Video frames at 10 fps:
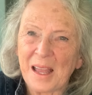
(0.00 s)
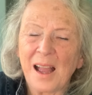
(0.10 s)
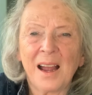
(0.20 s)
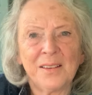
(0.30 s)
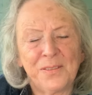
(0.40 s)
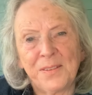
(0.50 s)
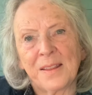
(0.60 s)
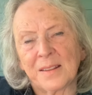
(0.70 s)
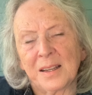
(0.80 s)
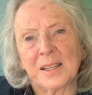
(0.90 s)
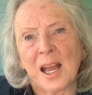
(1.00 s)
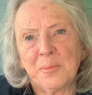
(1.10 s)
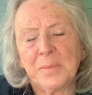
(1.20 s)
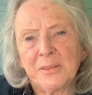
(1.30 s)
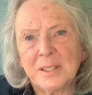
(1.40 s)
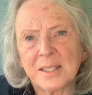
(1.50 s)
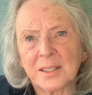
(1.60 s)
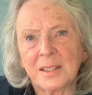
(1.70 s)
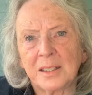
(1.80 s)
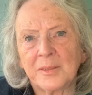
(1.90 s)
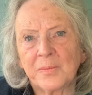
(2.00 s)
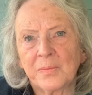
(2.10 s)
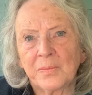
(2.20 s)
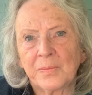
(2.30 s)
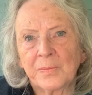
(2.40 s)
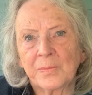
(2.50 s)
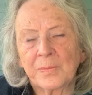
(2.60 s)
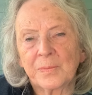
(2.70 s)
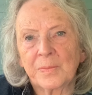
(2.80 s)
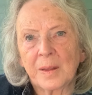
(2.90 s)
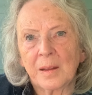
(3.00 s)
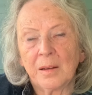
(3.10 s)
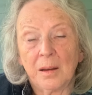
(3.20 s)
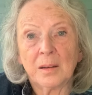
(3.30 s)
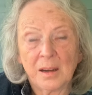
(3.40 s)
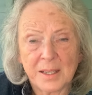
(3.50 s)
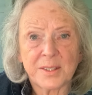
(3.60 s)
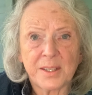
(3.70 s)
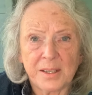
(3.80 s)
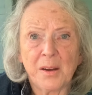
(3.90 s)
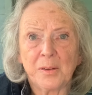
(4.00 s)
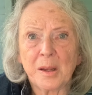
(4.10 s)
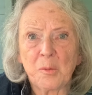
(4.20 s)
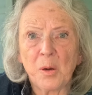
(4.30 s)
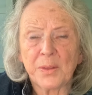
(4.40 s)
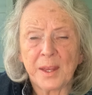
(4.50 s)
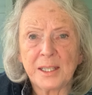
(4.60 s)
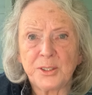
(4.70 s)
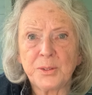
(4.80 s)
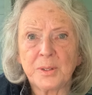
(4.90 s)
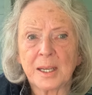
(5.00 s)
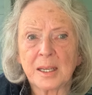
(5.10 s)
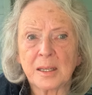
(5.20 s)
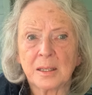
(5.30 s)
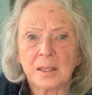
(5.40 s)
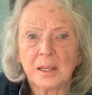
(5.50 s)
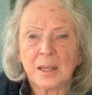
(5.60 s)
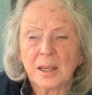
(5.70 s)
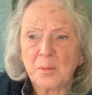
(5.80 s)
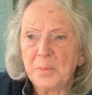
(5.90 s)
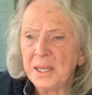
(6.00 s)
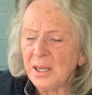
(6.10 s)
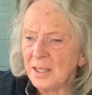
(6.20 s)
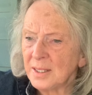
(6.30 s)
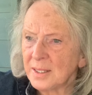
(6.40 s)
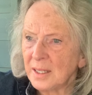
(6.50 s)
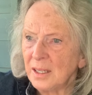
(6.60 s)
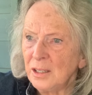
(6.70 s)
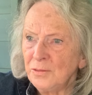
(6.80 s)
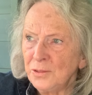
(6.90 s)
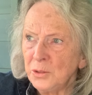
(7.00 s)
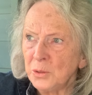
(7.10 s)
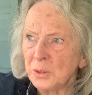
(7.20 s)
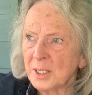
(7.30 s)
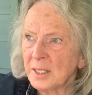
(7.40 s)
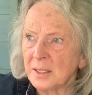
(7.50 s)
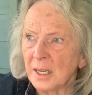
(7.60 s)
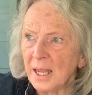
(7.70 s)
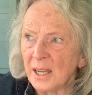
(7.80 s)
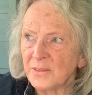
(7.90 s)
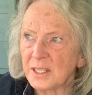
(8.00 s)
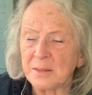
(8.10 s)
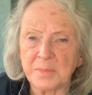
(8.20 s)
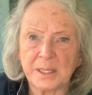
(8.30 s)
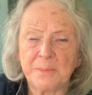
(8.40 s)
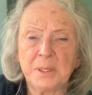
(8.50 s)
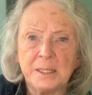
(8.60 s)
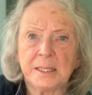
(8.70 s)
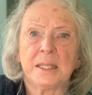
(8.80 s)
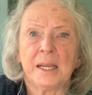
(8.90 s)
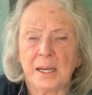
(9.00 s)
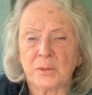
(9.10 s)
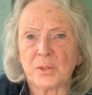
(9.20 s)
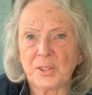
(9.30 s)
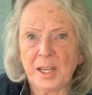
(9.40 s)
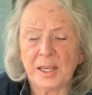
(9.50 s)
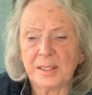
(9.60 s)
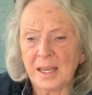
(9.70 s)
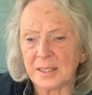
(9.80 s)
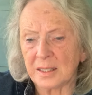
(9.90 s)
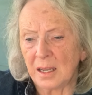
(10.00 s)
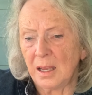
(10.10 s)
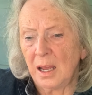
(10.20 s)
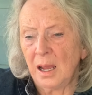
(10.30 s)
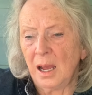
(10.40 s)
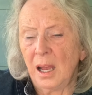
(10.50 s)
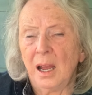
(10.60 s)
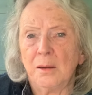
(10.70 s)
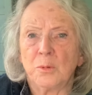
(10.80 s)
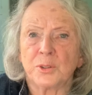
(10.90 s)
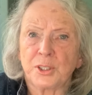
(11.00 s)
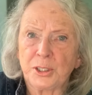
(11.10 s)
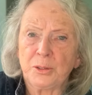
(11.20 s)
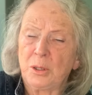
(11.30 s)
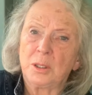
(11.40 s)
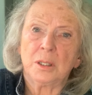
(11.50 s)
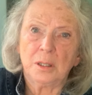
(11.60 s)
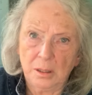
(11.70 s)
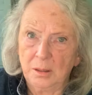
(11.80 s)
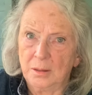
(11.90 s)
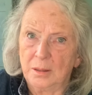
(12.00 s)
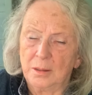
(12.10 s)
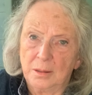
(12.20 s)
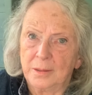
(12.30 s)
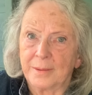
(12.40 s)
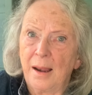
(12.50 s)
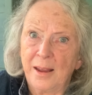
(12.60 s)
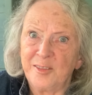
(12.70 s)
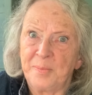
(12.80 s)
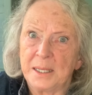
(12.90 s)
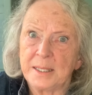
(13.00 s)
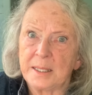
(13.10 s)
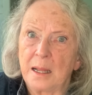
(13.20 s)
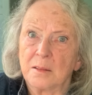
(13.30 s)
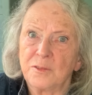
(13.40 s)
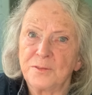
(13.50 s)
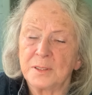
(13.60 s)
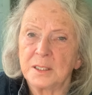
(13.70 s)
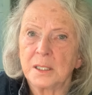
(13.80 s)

I think that can be risky, unless they're knowing what they're doing. Because if you suddenly have somebody blurting out saying, yes, I want to unlive myself,